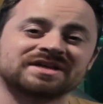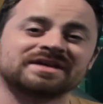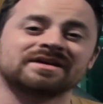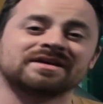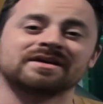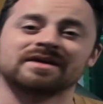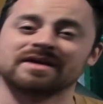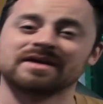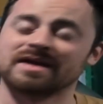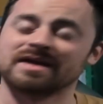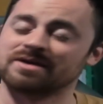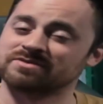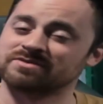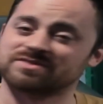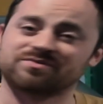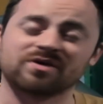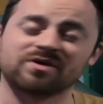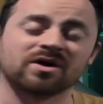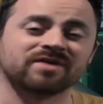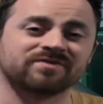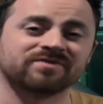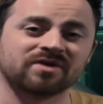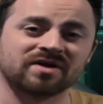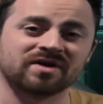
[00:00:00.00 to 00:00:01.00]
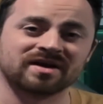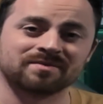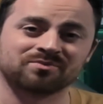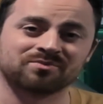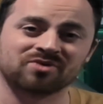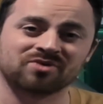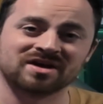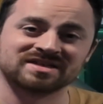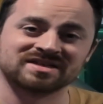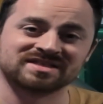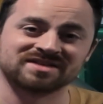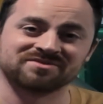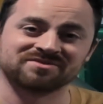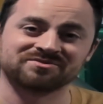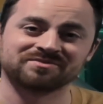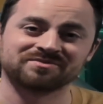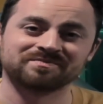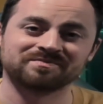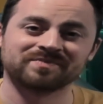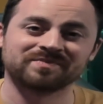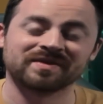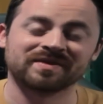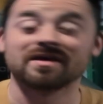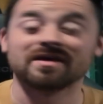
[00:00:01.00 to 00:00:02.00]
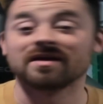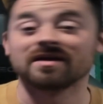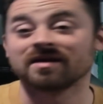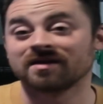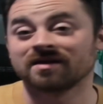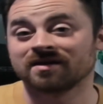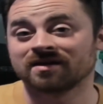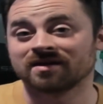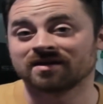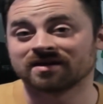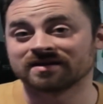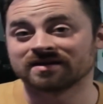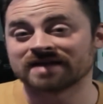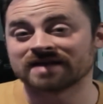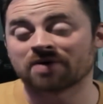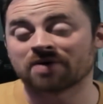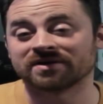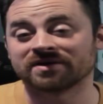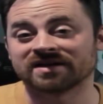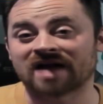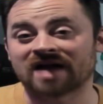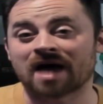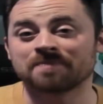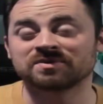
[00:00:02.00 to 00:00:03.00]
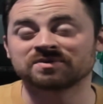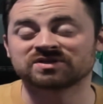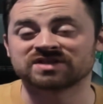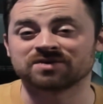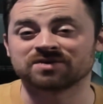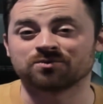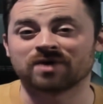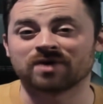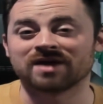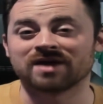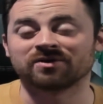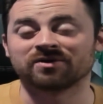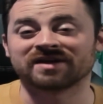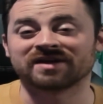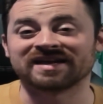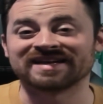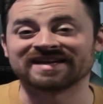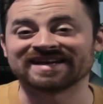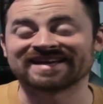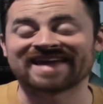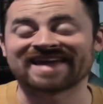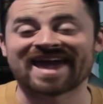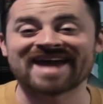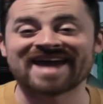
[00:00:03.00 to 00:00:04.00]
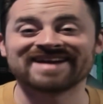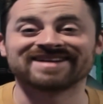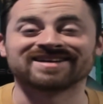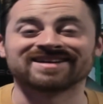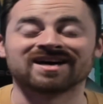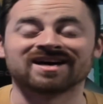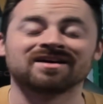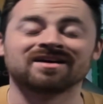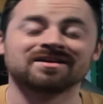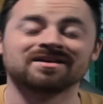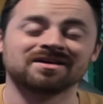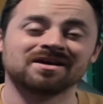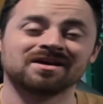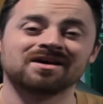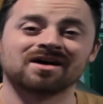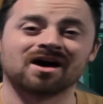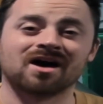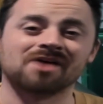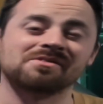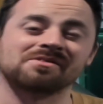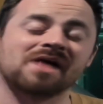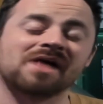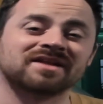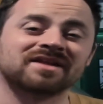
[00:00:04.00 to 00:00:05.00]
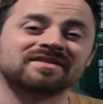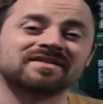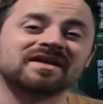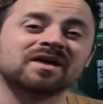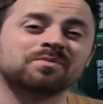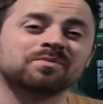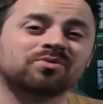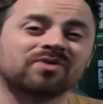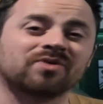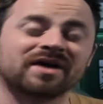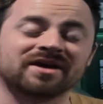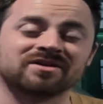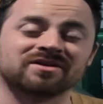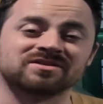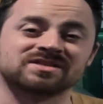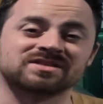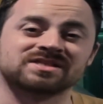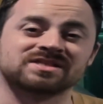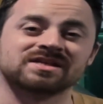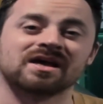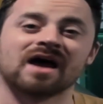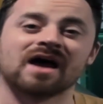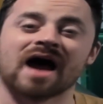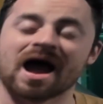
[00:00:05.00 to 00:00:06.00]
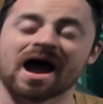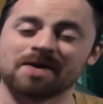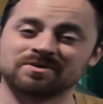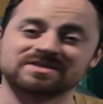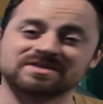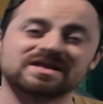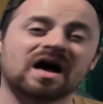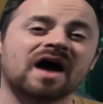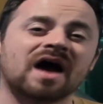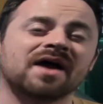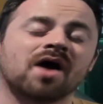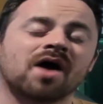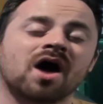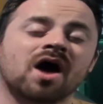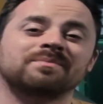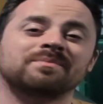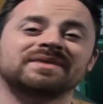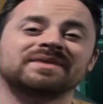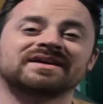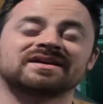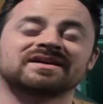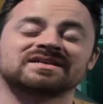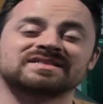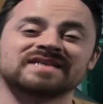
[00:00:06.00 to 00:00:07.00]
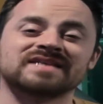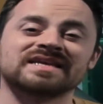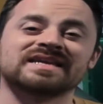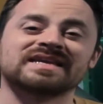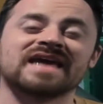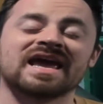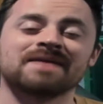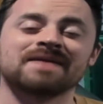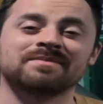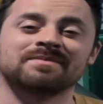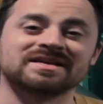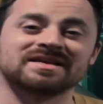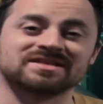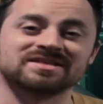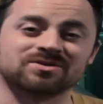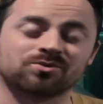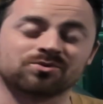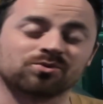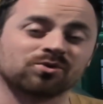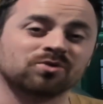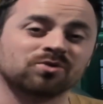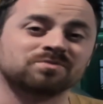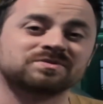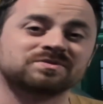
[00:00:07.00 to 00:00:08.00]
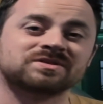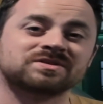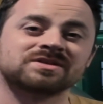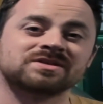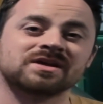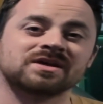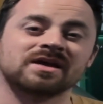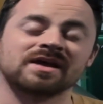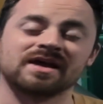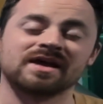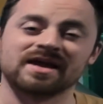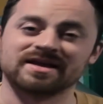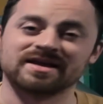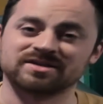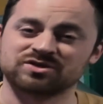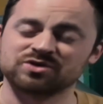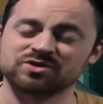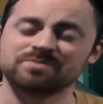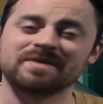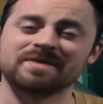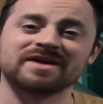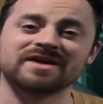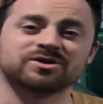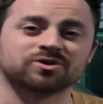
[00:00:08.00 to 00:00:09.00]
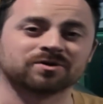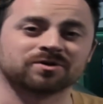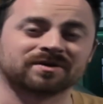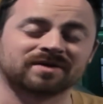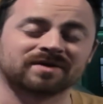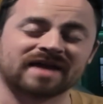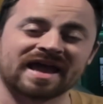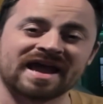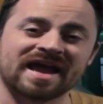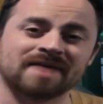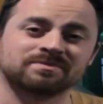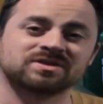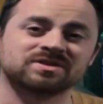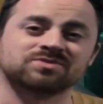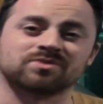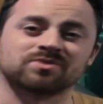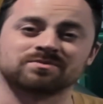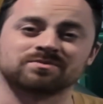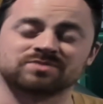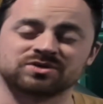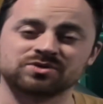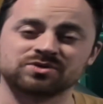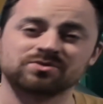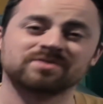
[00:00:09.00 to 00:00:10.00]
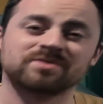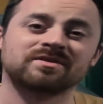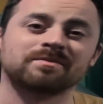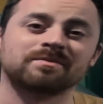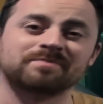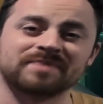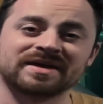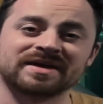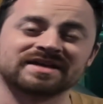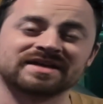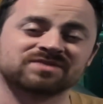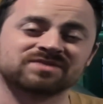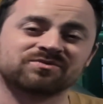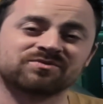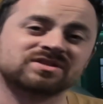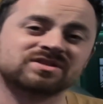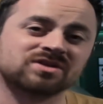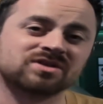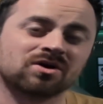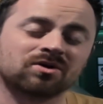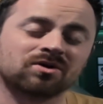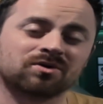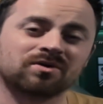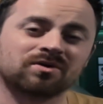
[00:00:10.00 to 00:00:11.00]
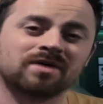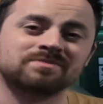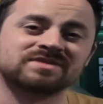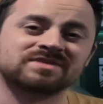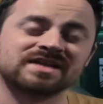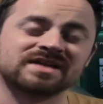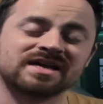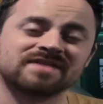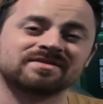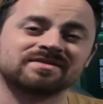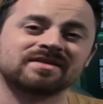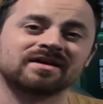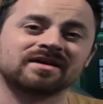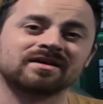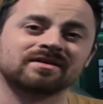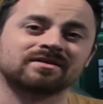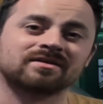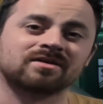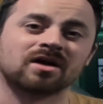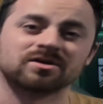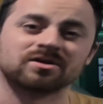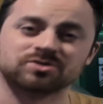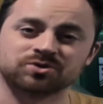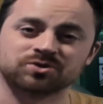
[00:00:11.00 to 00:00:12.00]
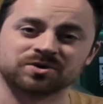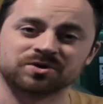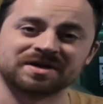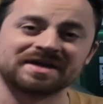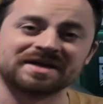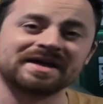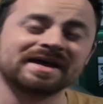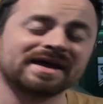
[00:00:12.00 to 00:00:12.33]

It was very, very impressive. Now, in an opposite way, looking at Canada, a lot of their players I was high on because they came as groups in two major camps from two of the biggest futsal clubs in the country.